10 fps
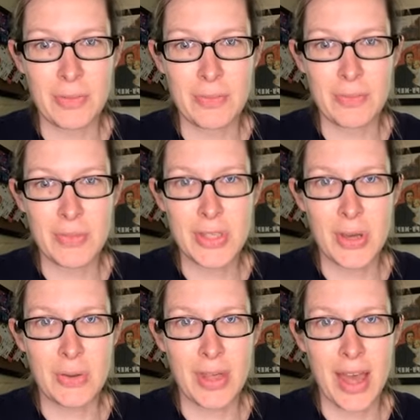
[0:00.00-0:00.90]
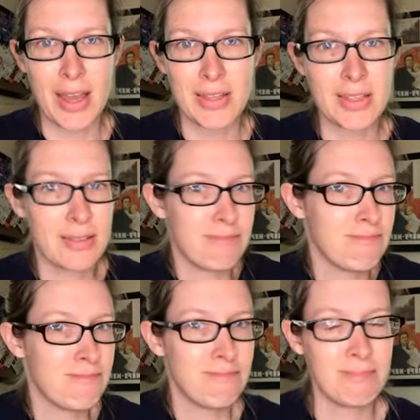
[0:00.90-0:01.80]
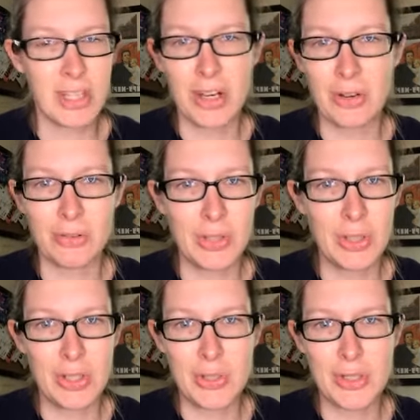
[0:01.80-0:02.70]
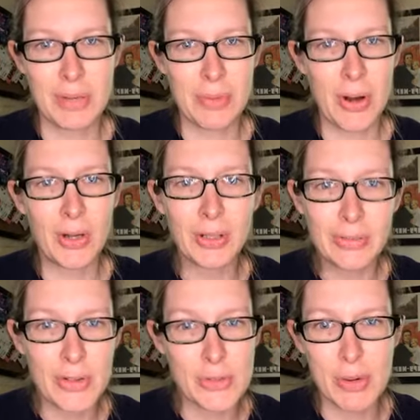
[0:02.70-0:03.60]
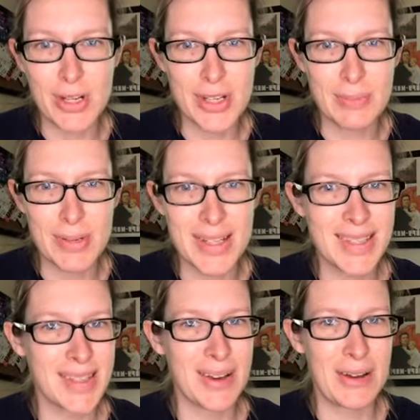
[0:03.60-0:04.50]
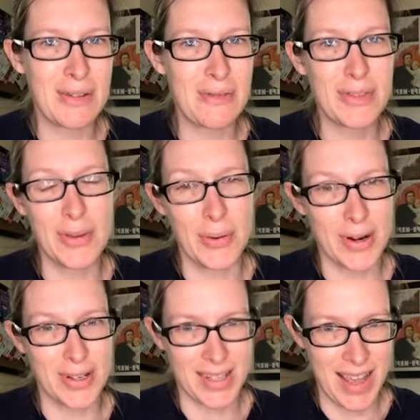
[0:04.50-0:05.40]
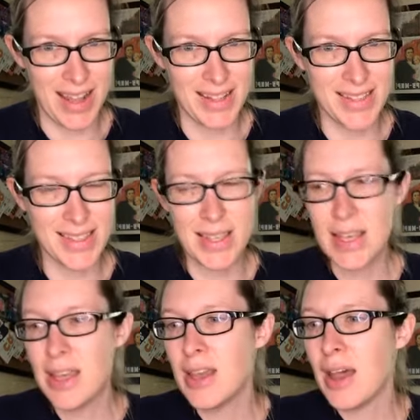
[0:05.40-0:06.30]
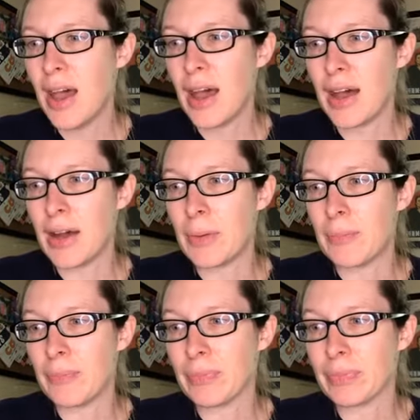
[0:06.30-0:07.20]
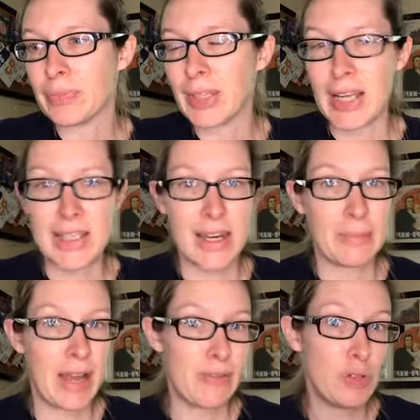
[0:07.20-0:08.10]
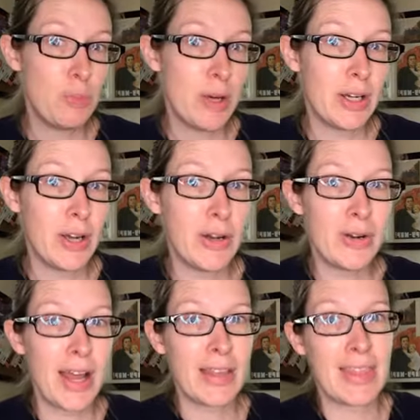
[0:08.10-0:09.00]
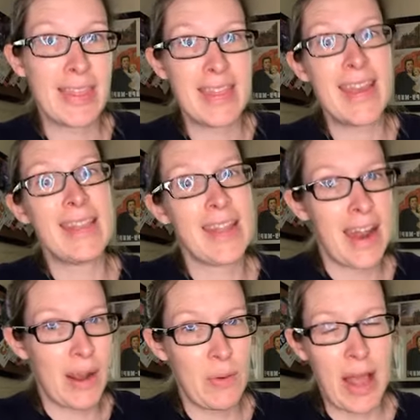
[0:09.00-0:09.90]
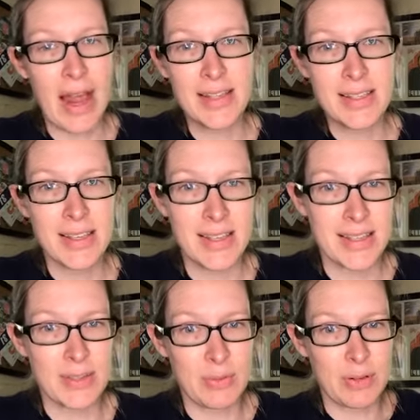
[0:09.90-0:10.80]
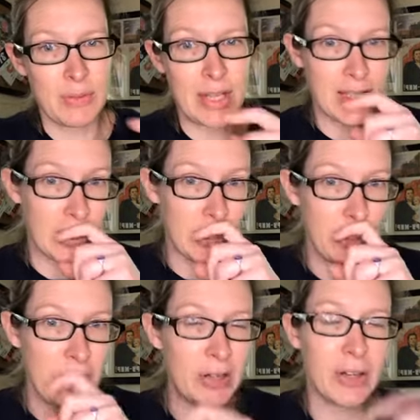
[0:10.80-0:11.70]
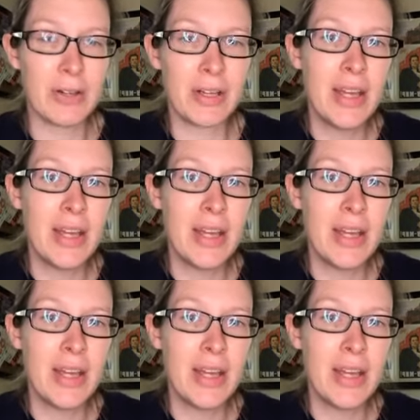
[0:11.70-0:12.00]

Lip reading: so that you can use up all of those precious bits of your skeins. Like I said, I'm going to have a coupon code. The thing that I will ask is when we get to the coupon code,